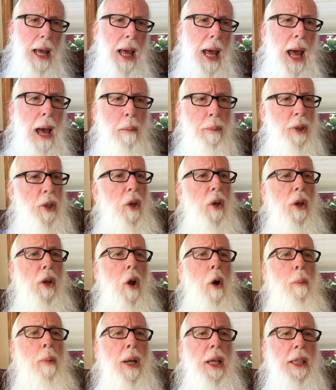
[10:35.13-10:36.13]
Absolutely
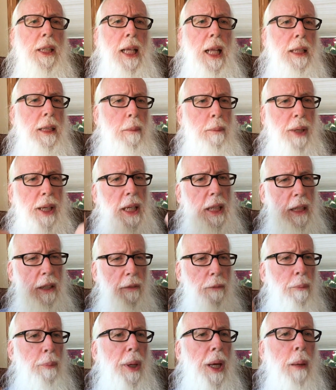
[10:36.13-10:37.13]
nobody says it because
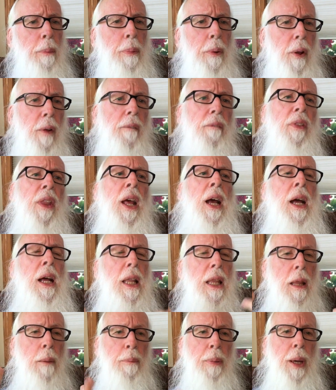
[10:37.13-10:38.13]
if people,
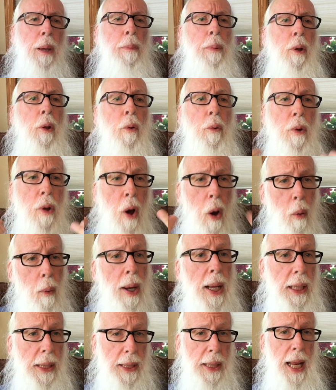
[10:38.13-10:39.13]
the people who
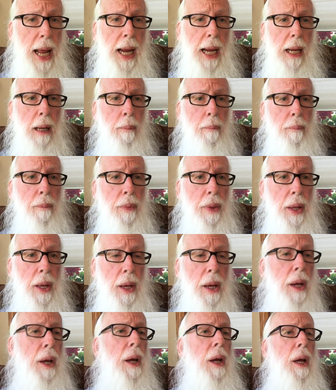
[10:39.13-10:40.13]
know his name,
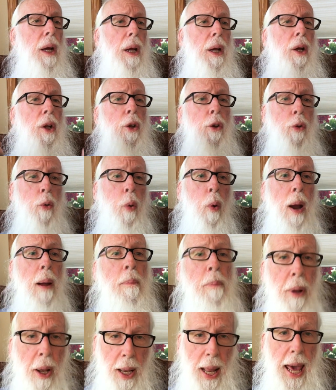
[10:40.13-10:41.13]

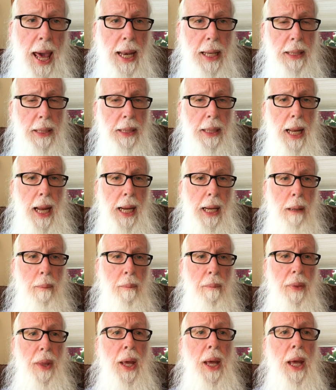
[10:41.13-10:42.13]
tremble at his name,
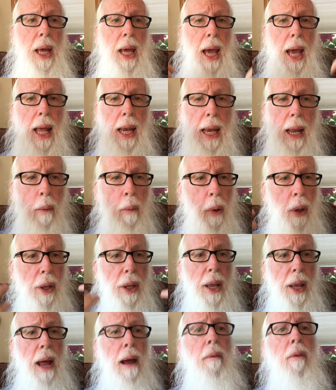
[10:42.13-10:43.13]
and they
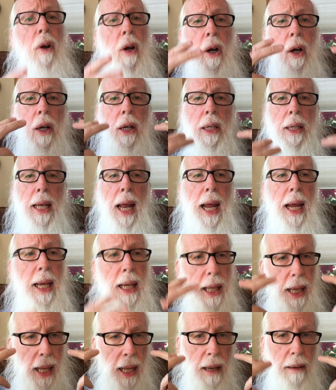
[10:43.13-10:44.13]
will never
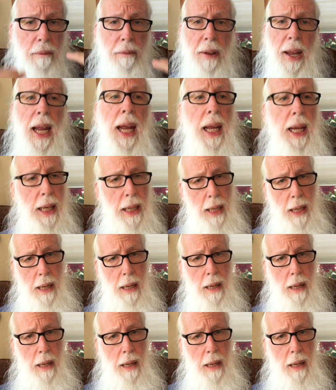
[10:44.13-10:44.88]
take it in vain